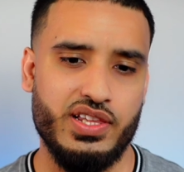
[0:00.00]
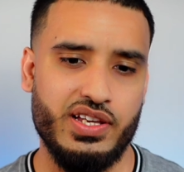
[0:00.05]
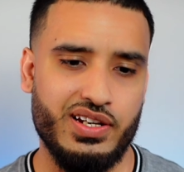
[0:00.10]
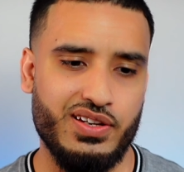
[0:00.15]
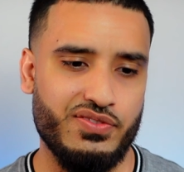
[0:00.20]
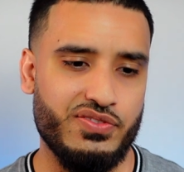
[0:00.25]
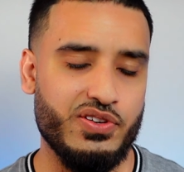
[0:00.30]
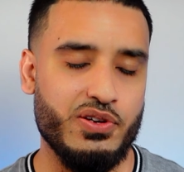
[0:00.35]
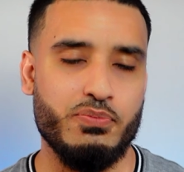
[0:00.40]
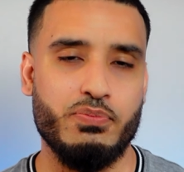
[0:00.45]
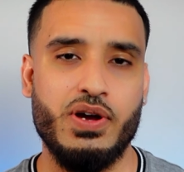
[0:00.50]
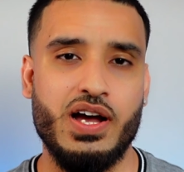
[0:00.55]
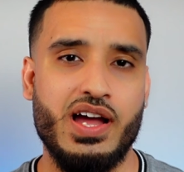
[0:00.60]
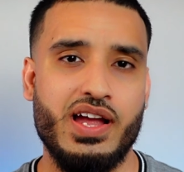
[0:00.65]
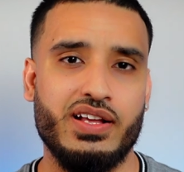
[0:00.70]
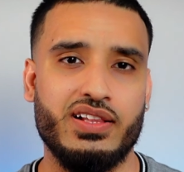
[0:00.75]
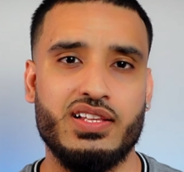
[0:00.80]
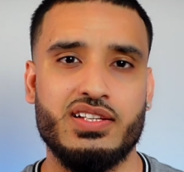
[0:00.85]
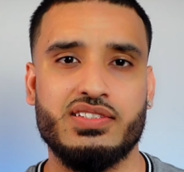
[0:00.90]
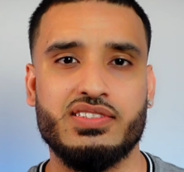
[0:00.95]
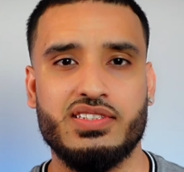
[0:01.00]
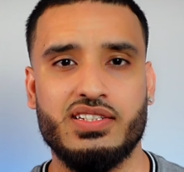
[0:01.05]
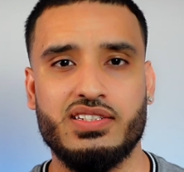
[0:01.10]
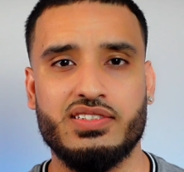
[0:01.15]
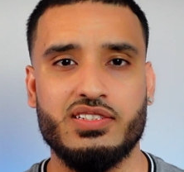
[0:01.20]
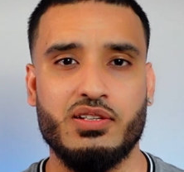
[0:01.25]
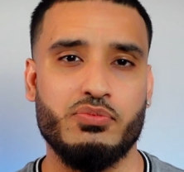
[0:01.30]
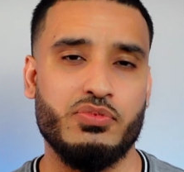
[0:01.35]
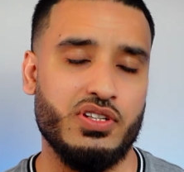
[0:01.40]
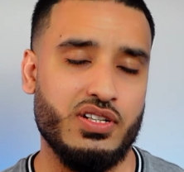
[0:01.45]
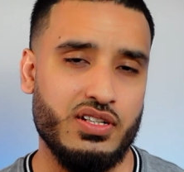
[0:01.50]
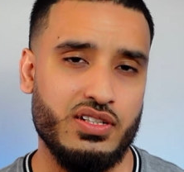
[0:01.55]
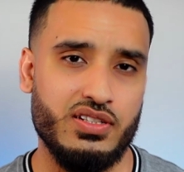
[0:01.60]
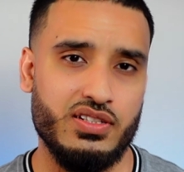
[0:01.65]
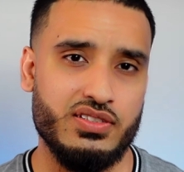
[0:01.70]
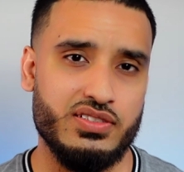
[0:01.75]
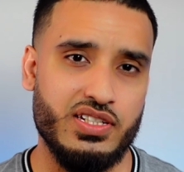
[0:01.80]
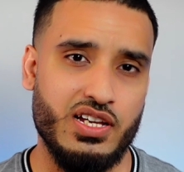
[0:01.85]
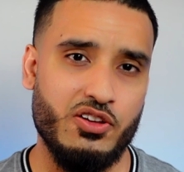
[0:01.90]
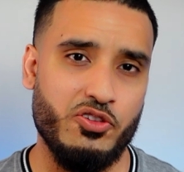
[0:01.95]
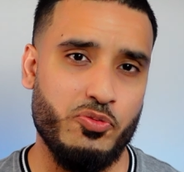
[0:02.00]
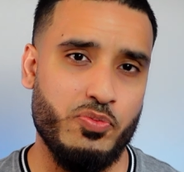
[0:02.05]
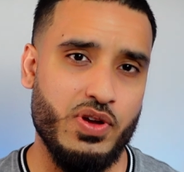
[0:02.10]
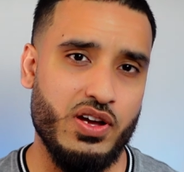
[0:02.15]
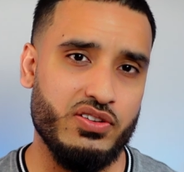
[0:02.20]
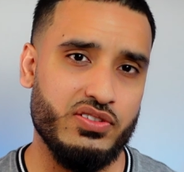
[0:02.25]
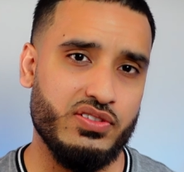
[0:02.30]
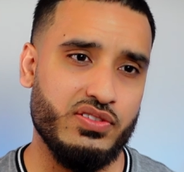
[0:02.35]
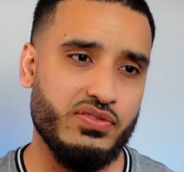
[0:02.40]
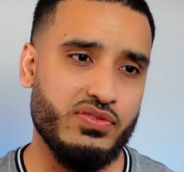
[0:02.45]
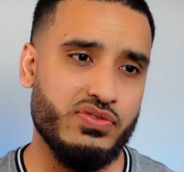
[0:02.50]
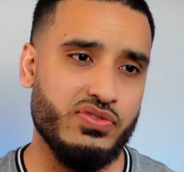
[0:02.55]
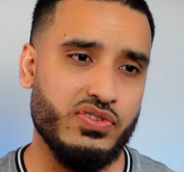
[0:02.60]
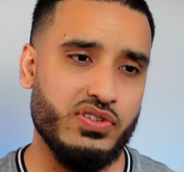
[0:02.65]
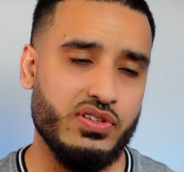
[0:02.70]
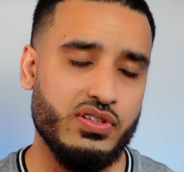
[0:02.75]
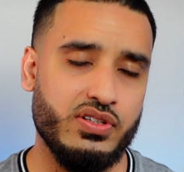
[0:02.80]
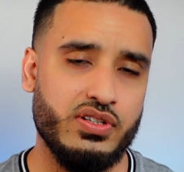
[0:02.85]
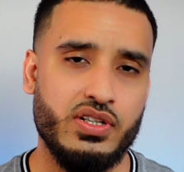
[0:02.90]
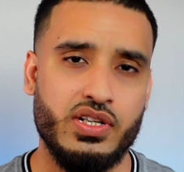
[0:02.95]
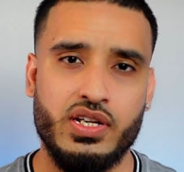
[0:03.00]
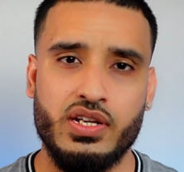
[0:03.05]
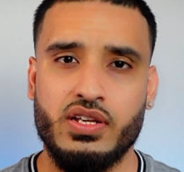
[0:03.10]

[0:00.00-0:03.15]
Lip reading: Like if you're buying, let's say, something in the South Mountain for